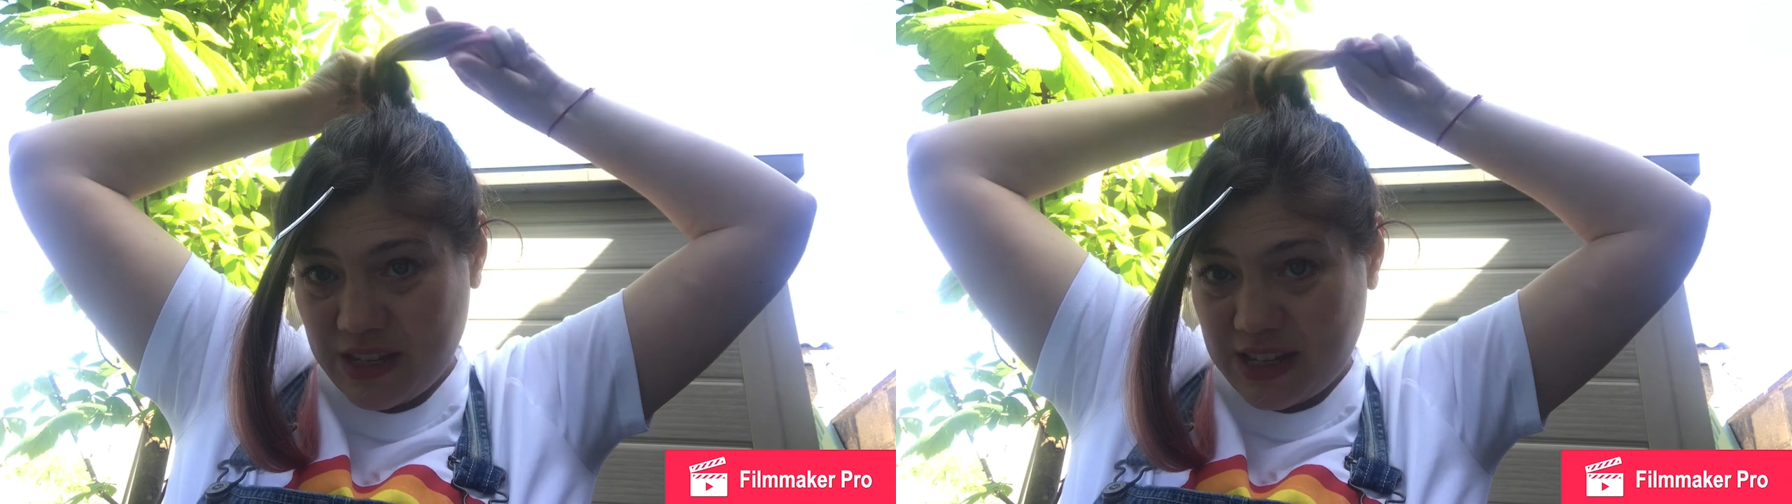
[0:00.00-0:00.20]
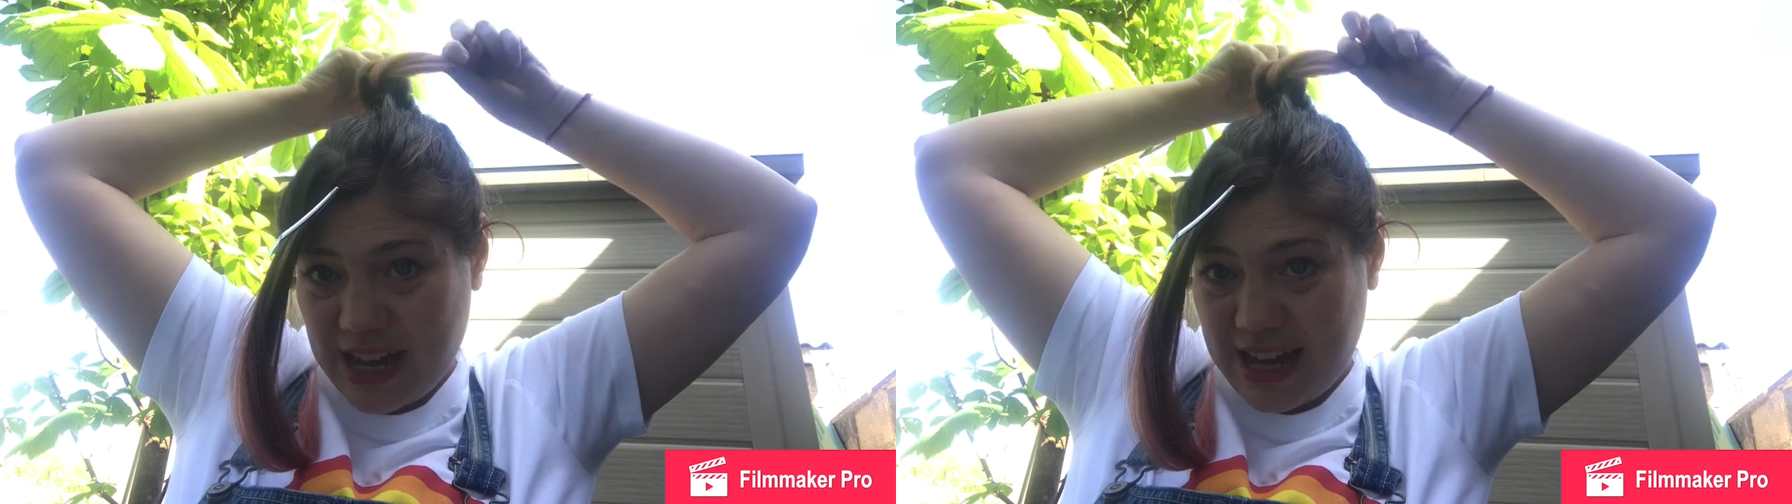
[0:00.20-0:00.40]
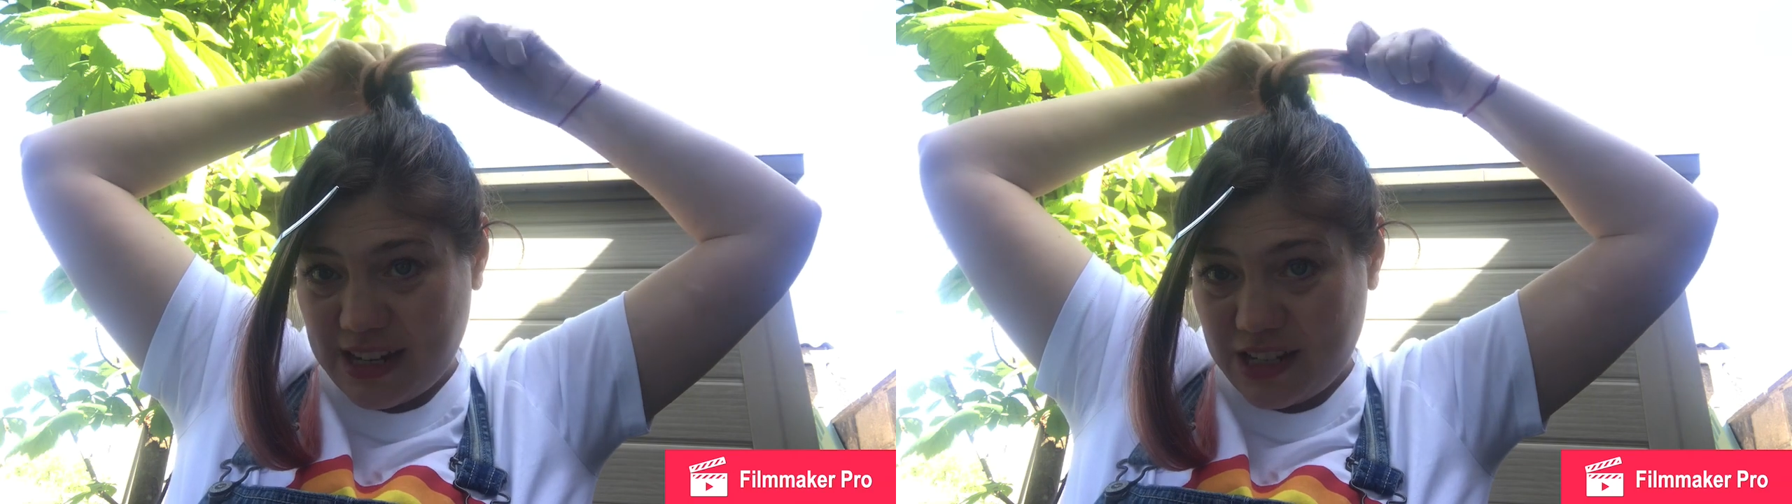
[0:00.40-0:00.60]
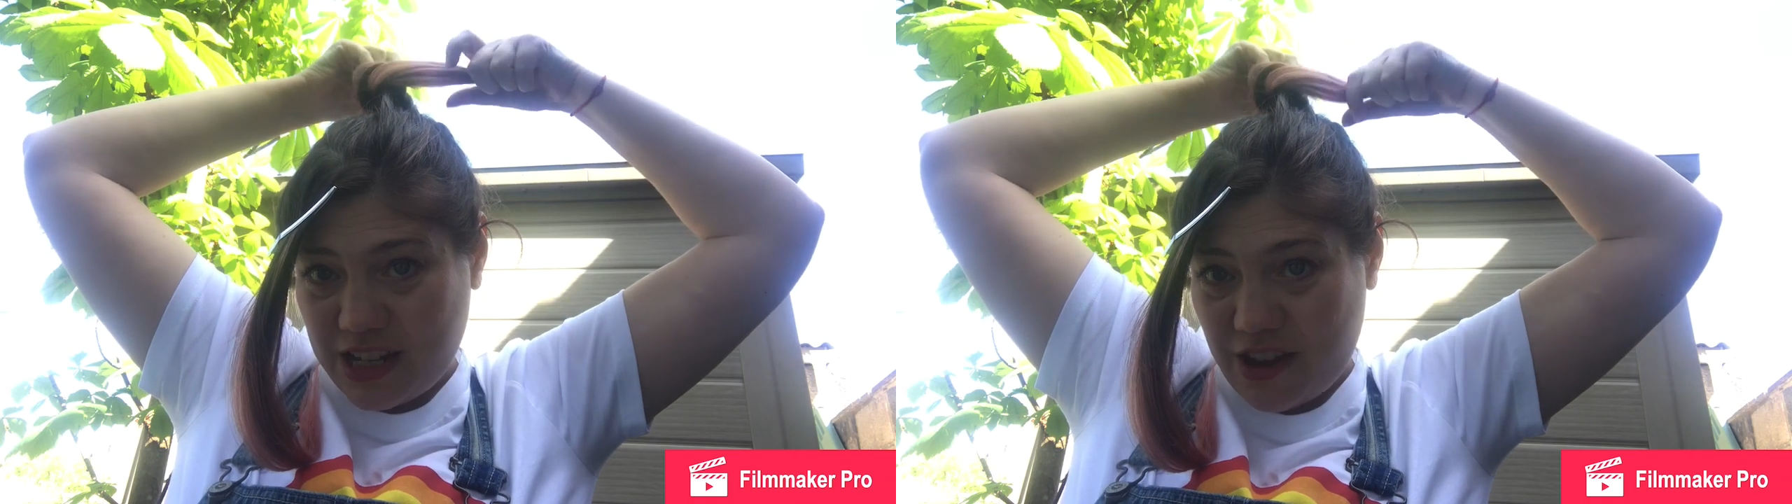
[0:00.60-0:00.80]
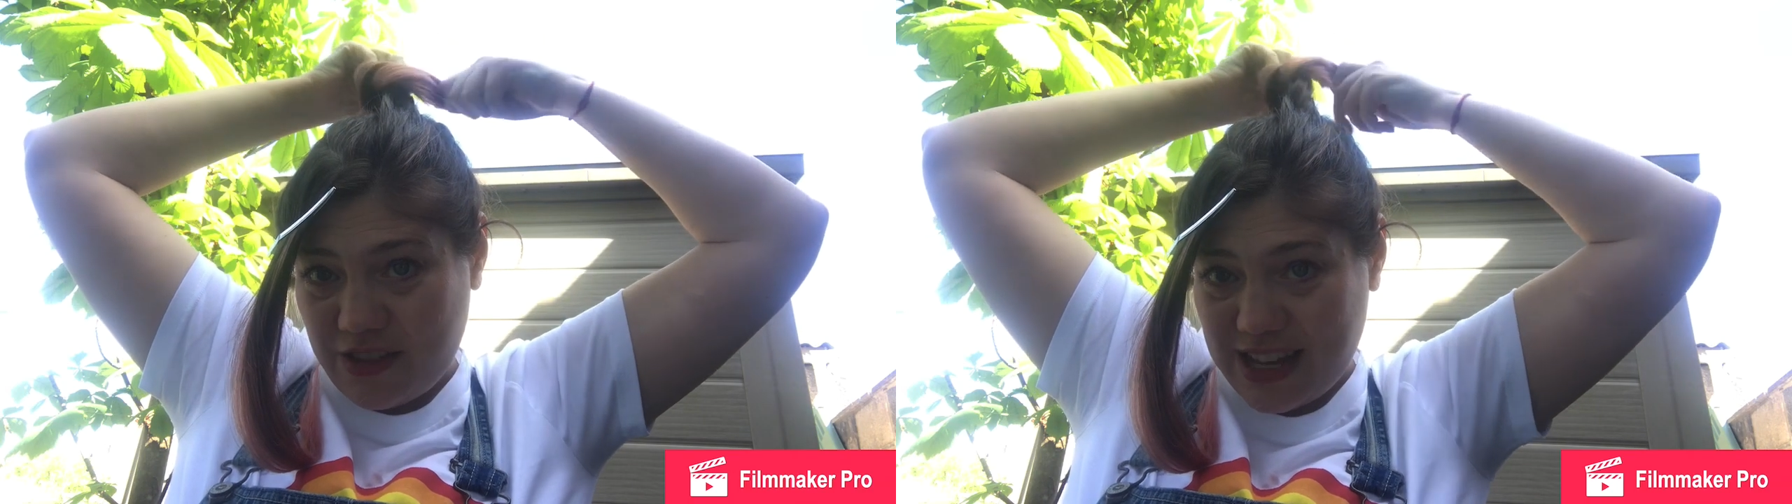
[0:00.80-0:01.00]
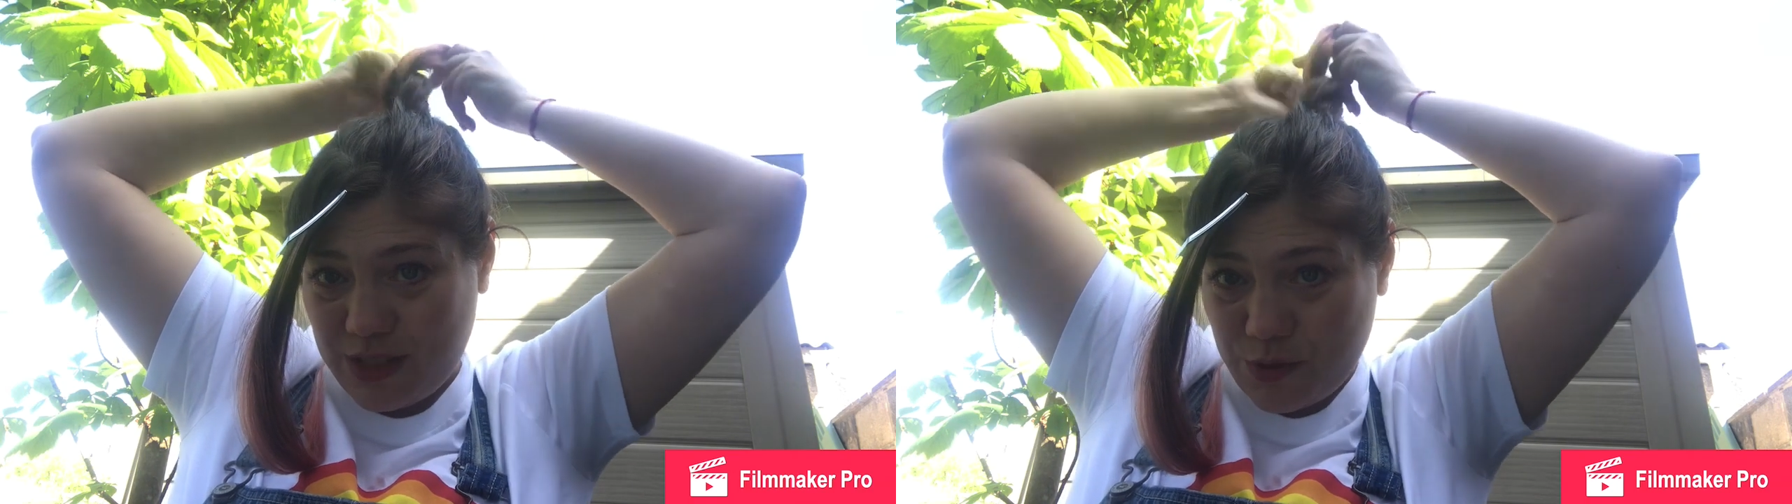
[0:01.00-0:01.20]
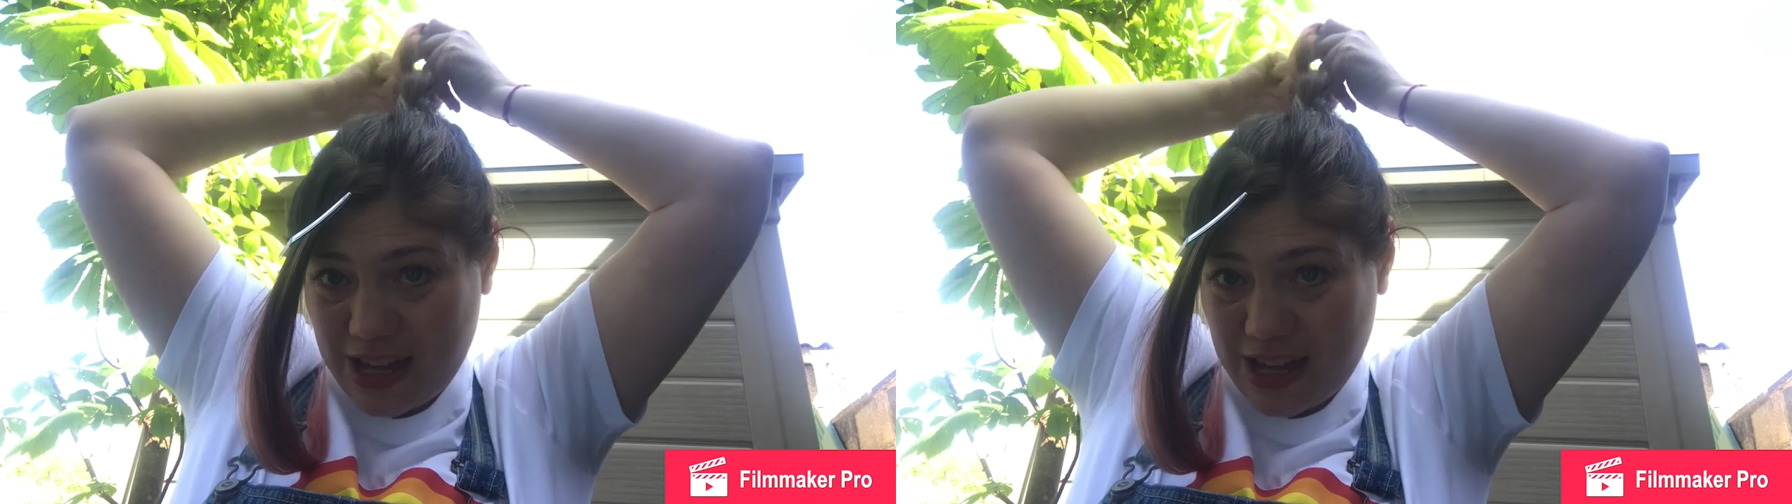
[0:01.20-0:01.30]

Okay, so this will